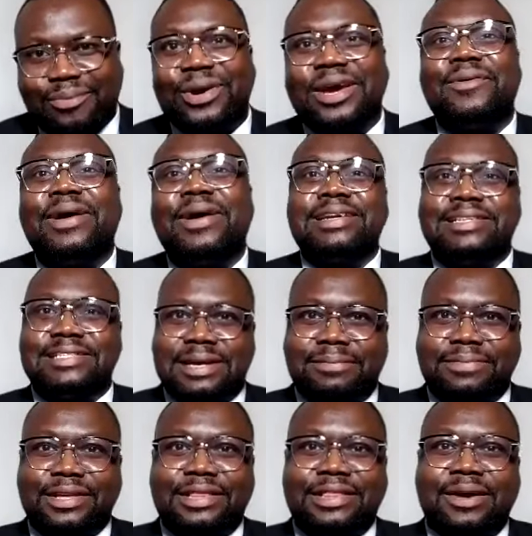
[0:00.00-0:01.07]
we are writing
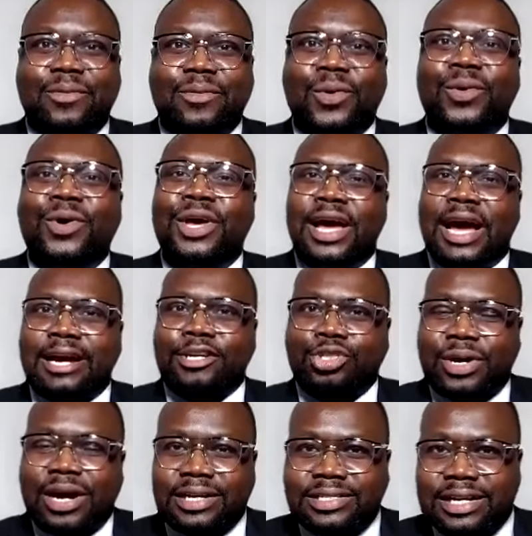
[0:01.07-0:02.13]
something that will
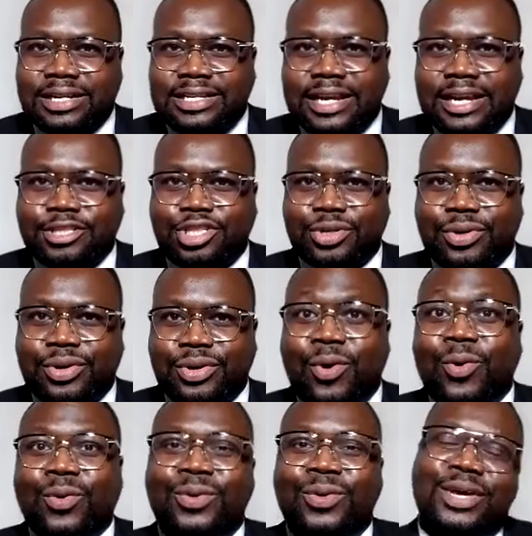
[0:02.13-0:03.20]
attract attention
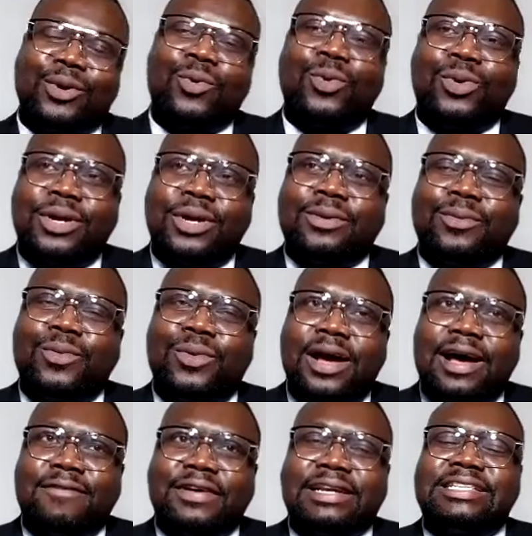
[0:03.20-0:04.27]
or will
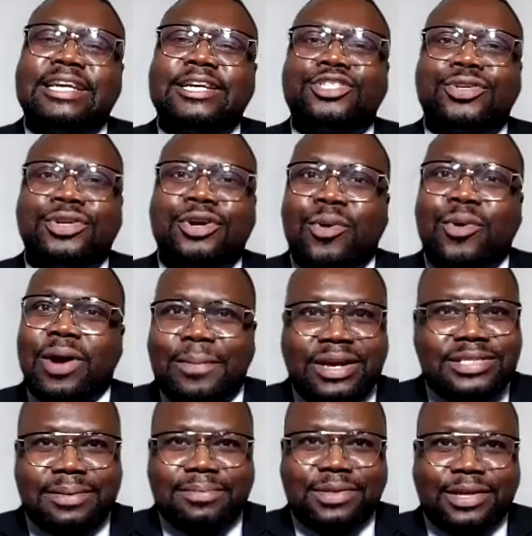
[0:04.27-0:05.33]
have attention
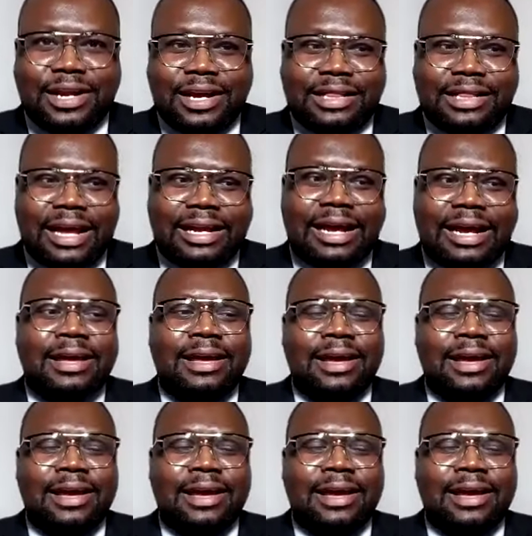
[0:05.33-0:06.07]
grabber, something like that.